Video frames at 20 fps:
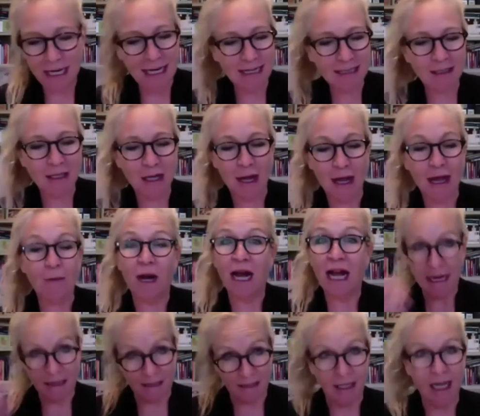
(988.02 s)
exciting, well,
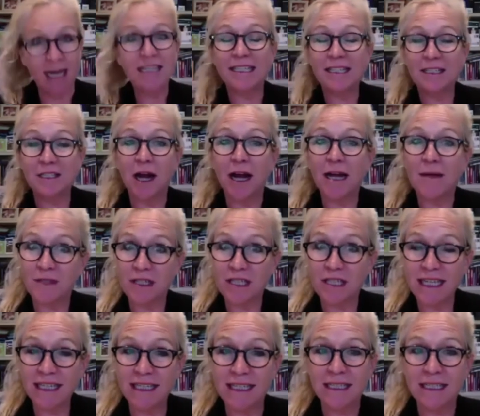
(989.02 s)
exciting times
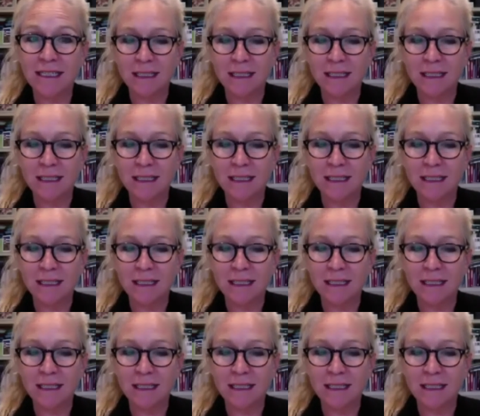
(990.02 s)
indeed.